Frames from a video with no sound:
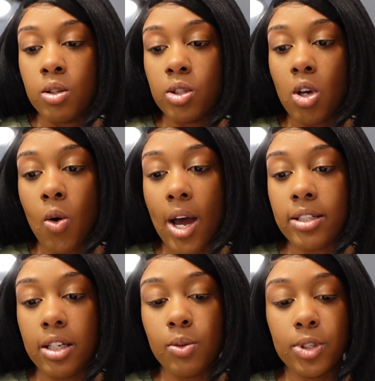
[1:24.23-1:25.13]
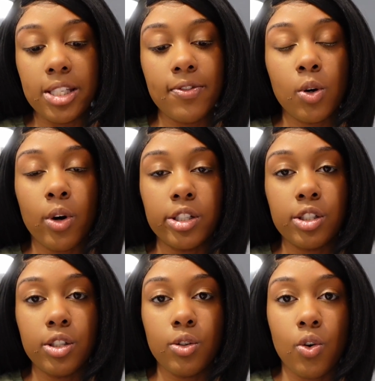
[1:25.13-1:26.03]
So I did receive a
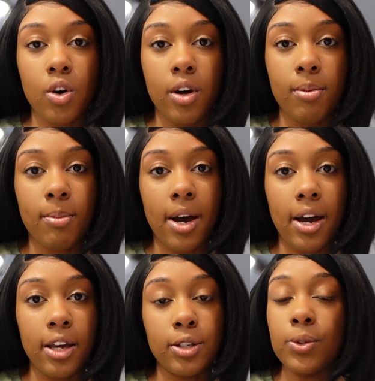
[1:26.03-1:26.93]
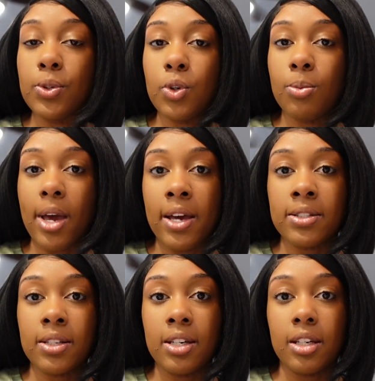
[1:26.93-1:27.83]
question on my YouTube
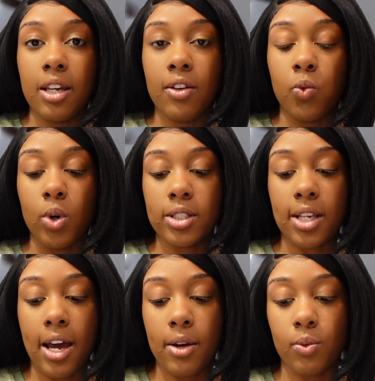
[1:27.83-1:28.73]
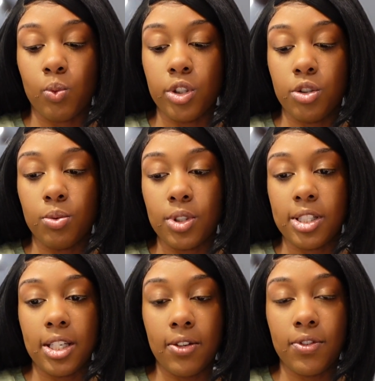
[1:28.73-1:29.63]
asking if once you
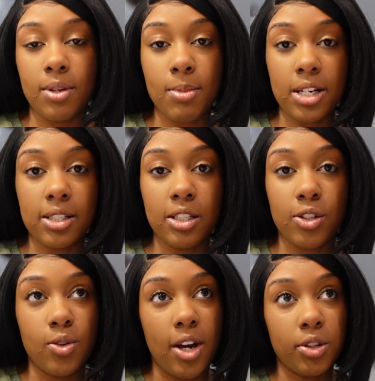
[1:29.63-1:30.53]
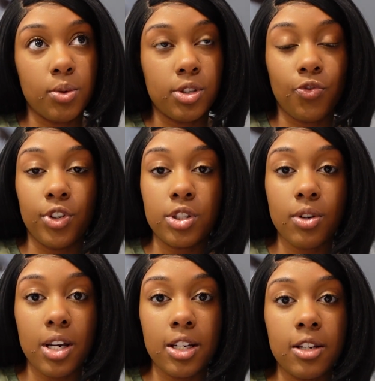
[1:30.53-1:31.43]
receive the medicine, do you have to
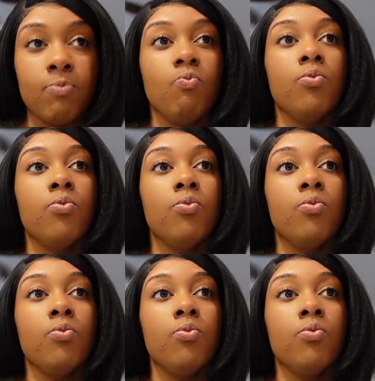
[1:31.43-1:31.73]
refrigerate it?